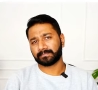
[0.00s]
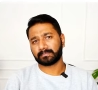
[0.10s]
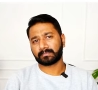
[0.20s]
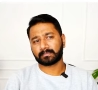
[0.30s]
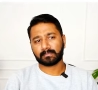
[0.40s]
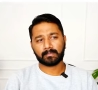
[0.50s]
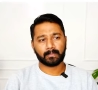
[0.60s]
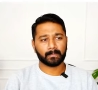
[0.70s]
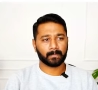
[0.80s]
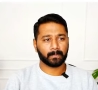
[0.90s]

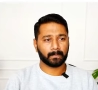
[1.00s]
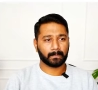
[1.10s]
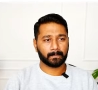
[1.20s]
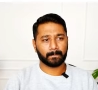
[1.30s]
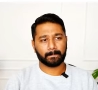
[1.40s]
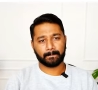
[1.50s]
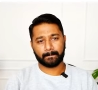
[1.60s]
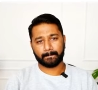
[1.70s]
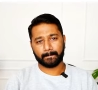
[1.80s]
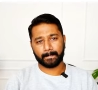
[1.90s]

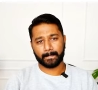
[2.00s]
No one is speaking in this clip.